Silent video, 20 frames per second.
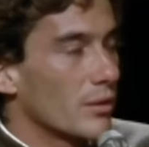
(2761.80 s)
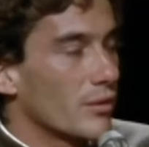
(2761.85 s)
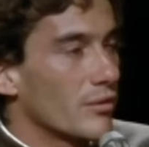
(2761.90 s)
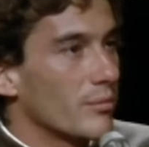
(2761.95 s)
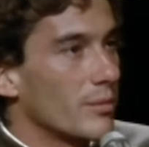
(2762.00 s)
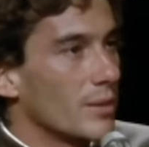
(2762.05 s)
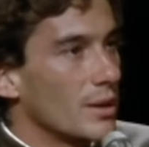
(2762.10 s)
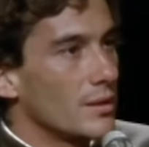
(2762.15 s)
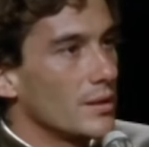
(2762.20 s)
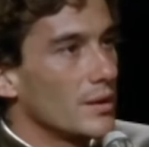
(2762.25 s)
of
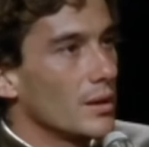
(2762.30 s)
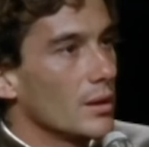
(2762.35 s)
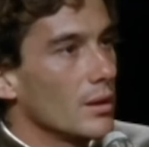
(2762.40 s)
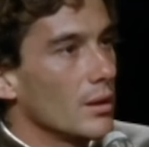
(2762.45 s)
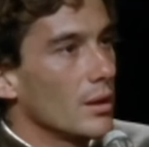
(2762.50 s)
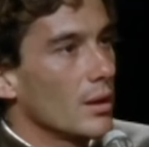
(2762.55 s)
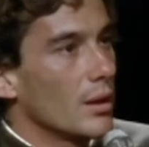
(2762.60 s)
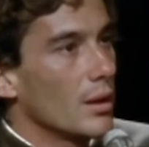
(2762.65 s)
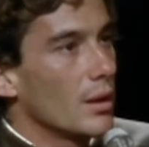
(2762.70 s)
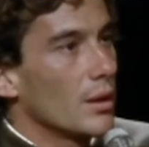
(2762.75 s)
meeting
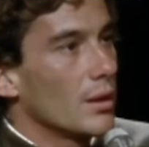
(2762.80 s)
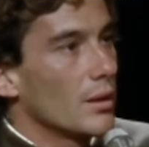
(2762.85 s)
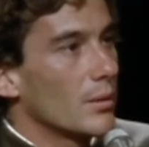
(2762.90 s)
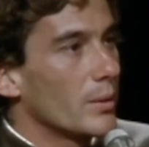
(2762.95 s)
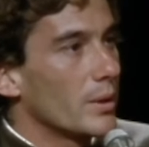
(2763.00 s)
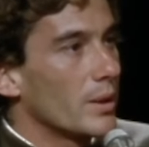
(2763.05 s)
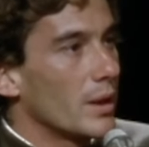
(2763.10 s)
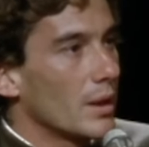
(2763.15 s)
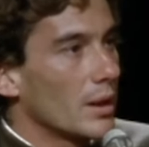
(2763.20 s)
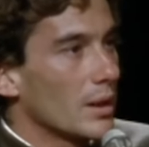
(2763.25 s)

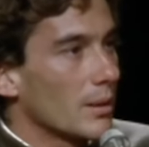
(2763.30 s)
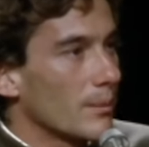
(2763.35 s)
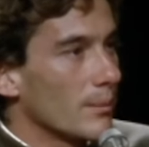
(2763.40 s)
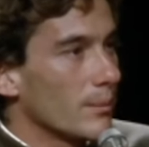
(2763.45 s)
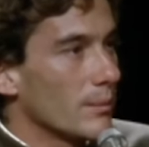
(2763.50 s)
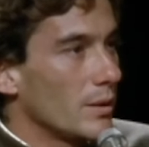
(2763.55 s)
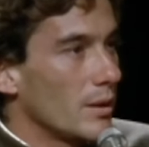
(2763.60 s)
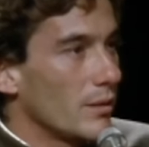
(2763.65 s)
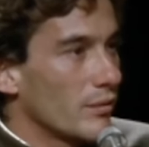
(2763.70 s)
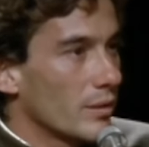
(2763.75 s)
with
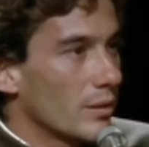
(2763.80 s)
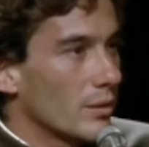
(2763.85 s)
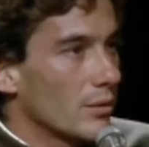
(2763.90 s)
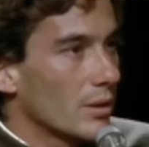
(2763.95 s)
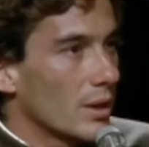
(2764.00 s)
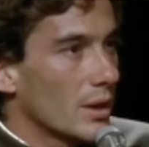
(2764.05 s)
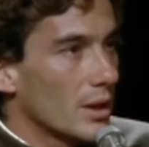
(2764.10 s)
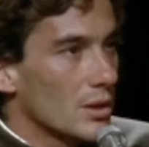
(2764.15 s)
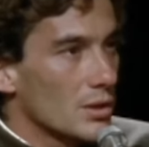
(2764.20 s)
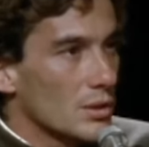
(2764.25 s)
him different
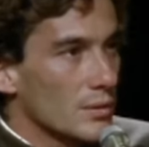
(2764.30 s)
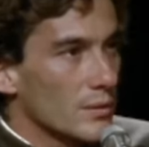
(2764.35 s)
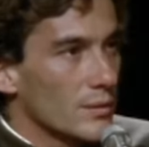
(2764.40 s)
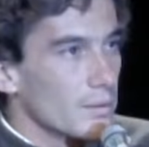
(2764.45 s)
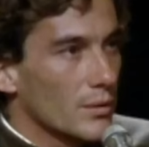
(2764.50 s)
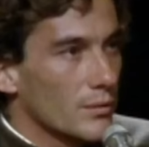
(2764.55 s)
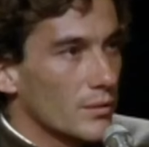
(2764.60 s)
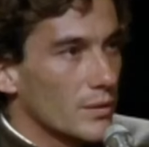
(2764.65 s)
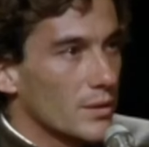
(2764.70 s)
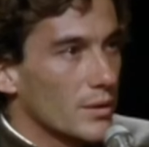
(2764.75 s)
occasions
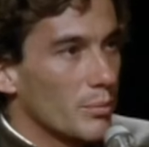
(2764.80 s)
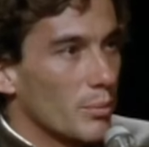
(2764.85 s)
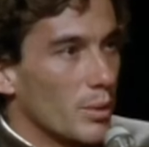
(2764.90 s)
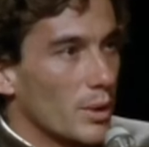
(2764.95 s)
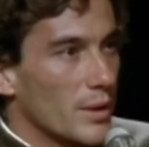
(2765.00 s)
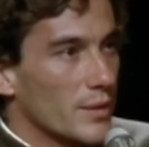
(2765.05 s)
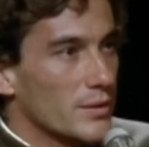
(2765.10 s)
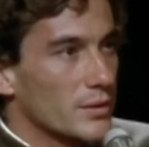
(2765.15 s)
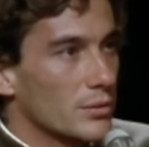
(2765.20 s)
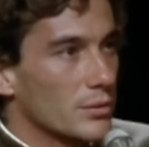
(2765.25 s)
over the
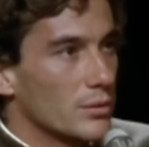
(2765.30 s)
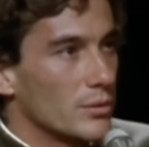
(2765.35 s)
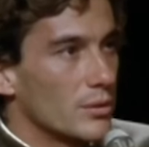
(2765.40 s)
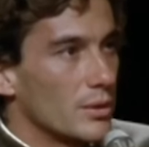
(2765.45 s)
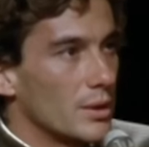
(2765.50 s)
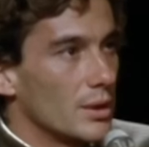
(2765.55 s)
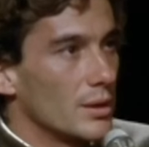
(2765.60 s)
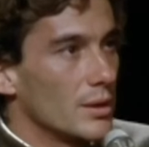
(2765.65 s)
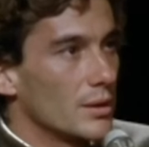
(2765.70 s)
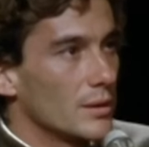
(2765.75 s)
past two,
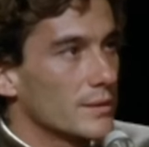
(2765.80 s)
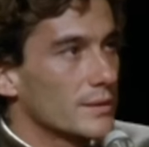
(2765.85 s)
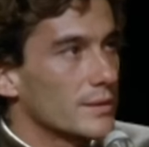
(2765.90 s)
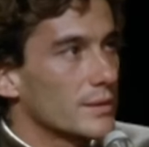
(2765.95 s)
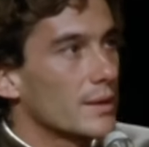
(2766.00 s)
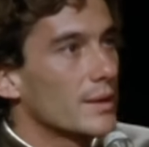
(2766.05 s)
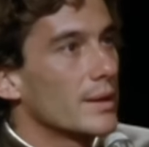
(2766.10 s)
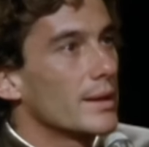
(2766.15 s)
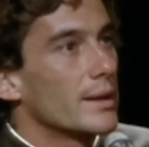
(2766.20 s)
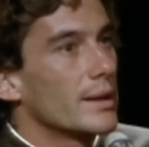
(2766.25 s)
three years.
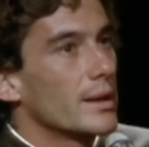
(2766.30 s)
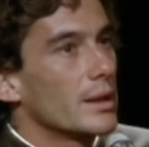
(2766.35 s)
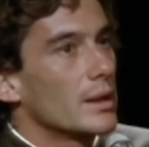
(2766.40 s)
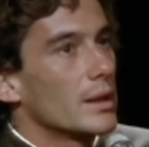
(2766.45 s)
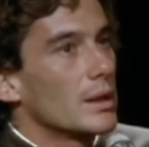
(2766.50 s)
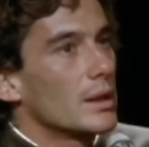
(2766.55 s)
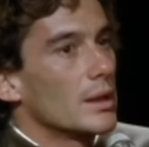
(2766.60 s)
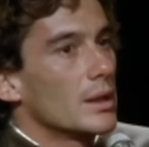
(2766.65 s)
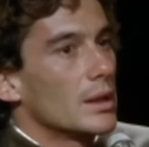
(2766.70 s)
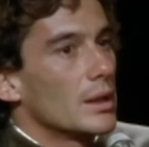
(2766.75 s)

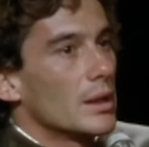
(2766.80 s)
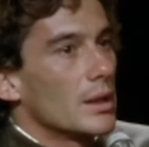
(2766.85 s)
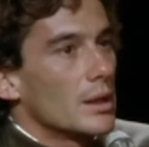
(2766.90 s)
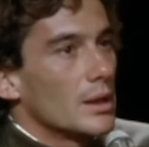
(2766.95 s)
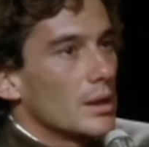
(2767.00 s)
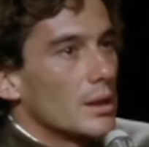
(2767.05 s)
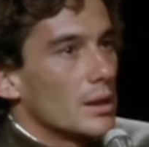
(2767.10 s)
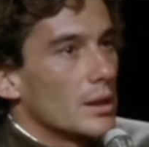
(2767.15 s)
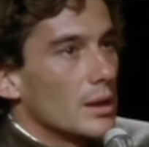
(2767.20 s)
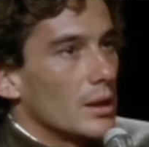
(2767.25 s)

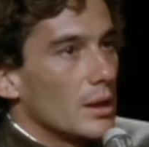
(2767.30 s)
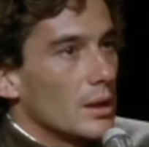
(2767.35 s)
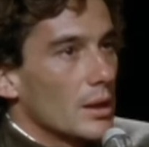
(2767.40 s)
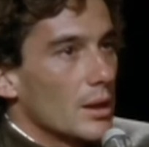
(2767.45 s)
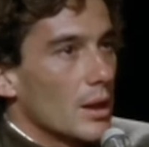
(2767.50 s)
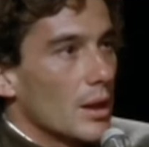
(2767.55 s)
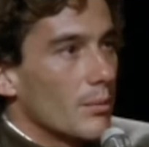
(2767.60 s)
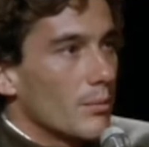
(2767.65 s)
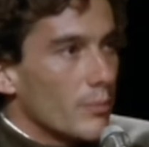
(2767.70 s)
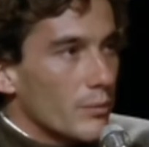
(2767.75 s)
He
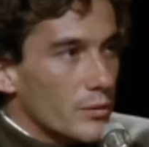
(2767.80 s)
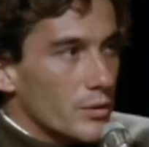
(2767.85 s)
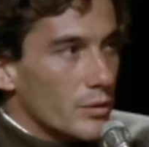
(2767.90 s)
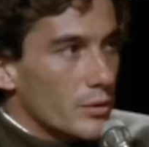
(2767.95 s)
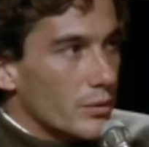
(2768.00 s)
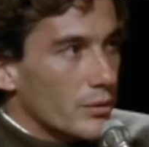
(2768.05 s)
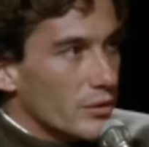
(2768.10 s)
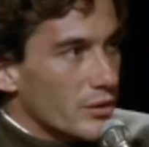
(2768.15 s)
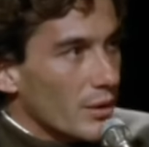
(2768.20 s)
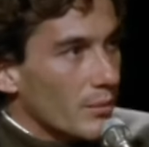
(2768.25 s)
came
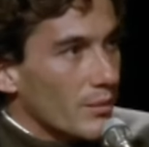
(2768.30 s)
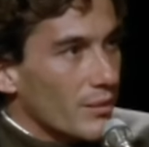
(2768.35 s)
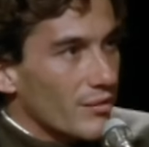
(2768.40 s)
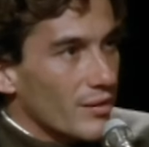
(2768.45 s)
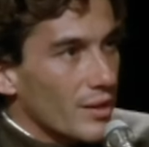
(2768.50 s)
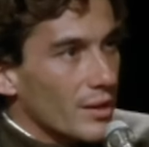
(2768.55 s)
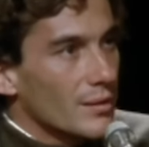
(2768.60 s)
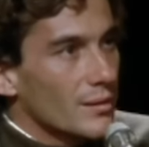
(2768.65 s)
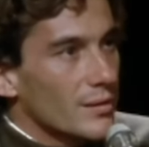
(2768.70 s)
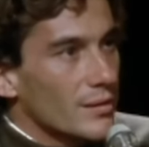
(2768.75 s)
to some
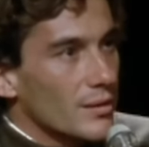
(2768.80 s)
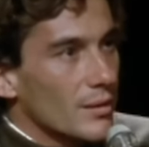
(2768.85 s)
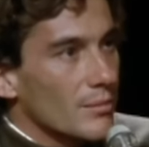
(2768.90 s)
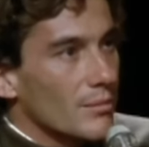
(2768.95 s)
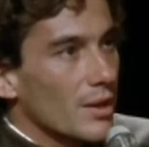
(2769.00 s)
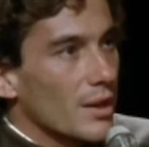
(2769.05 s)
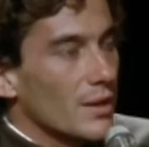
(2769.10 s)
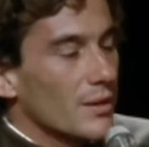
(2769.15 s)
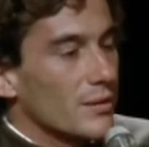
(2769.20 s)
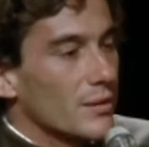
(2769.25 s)
events, some
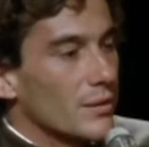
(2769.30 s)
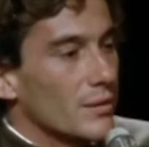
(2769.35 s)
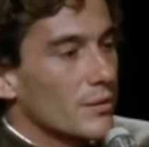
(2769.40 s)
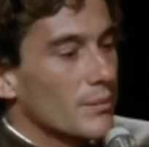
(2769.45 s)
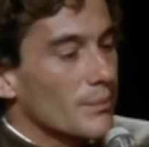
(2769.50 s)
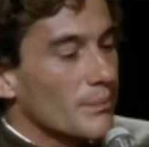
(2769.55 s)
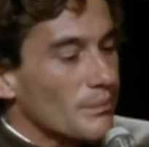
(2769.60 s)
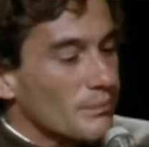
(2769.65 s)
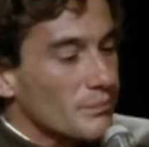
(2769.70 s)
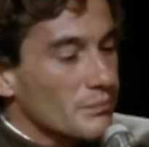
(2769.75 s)

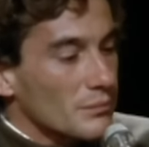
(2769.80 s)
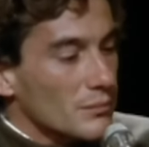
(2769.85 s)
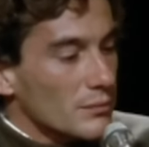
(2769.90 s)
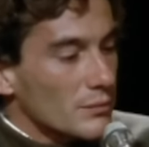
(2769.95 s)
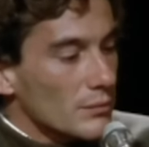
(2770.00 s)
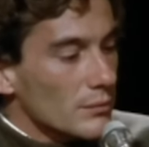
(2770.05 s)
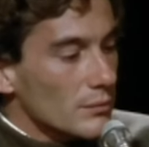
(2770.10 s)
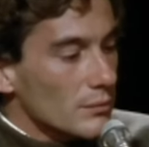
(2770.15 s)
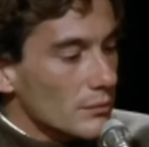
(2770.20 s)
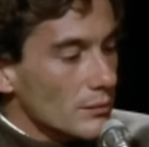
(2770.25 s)
races.
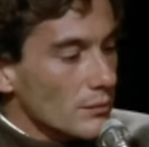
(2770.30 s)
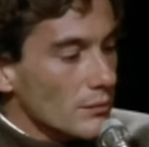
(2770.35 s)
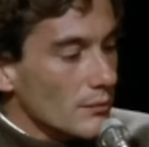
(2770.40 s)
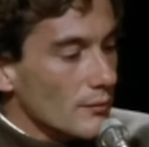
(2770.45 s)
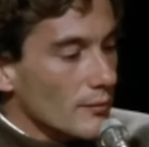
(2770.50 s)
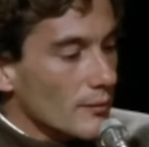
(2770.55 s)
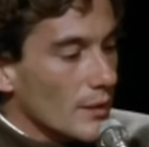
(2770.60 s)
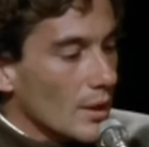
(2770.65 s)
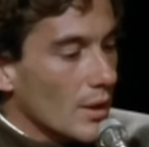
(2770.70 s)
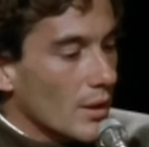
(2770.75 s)

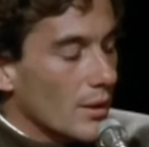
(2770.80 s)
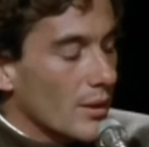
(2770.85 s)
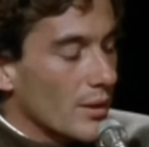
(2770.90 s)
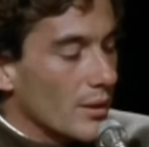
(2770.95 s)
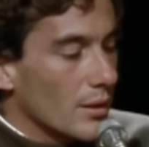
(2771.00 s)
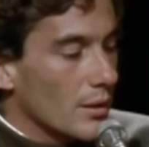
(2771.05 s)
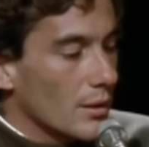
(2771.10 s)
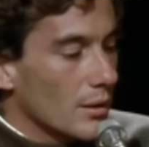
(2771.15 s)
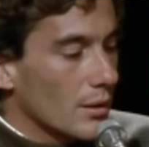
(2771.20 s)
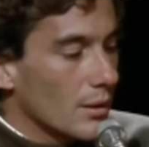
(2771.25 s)

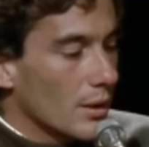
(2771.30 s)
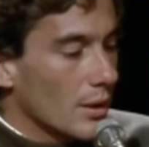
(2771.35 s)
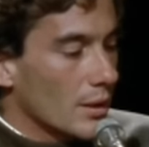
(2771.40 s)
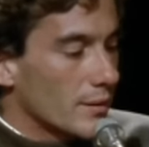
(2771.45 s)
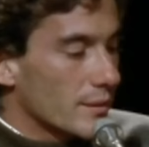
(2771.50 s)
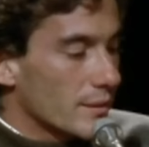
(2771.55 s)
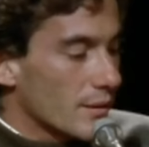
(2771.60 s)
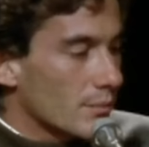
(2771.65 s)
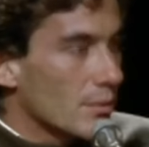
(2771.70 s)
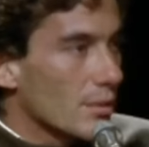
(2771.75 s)
I had
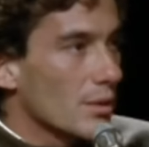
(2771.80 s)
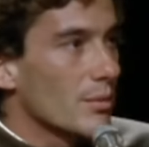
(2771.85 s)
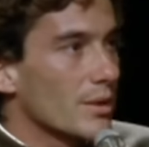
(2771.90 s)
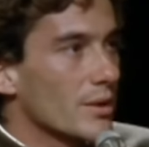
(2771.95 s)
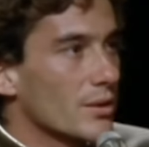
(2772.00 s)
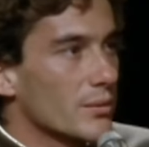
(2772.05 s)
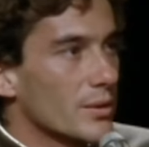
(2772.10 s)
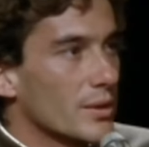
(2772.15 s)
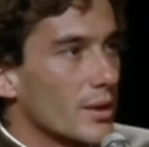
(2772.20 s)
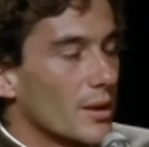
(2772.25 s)
some
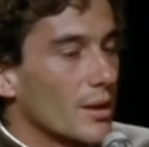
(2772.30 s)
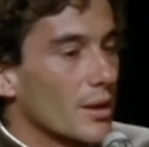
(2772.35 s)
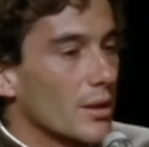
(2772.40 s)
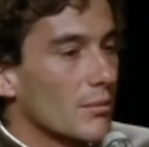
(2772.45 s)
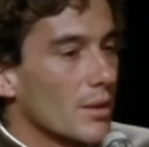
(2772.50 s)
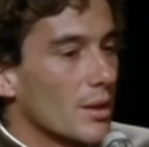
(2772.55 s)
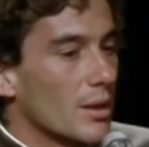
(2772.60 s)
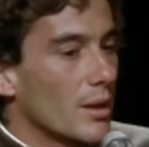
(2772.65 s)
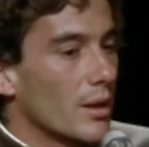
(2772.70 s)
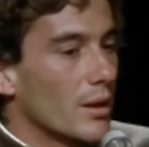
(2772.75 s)
moments with him
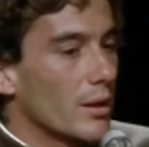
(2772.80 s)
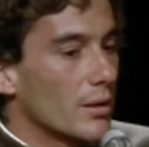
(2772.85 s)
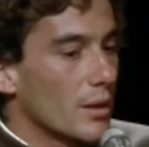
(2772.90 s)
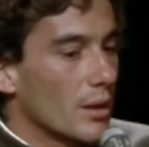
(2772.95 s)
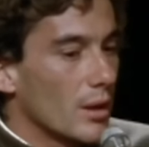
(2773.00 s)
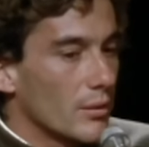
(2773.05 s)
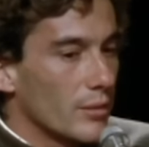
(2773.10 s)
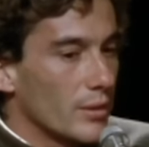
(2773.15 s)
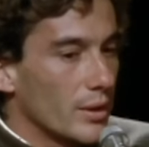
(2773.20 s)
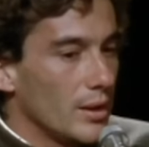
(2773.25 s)
and I,
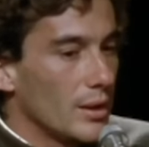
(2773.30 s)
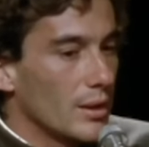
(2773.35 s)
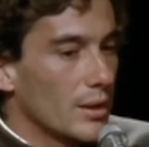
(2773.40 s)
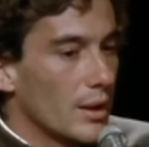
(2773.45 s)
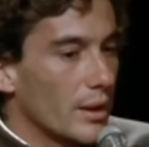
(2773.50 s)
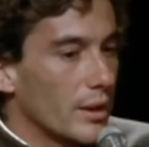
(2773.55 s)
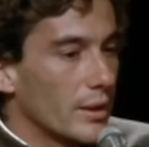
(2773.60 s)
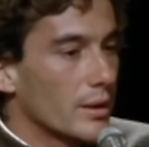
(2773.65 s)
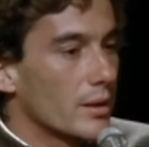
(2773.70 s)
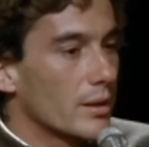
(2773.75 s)
I really
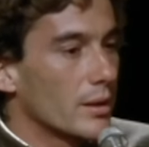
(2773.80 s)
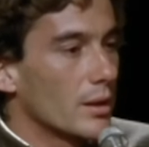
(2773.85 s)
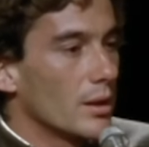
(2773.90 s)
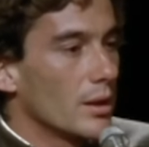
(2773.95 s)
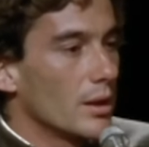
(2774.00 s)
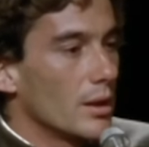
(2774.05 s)
like